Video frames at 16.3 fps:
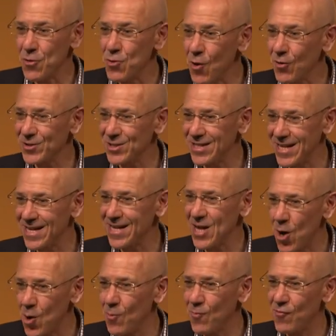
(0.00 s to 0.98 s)
not seeking
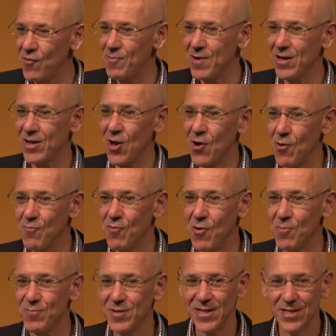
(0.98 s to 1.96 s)
help for a mental health
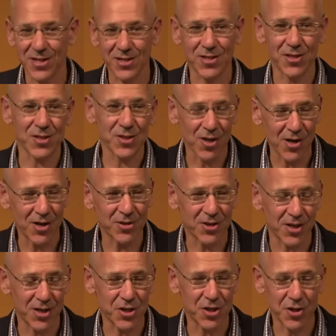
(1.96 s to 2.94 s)
problem is a
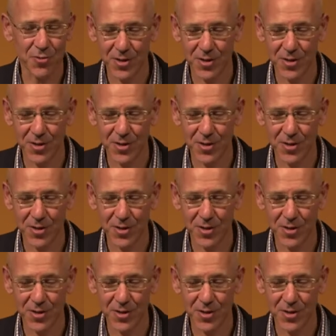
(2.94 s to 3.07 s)
societal issue.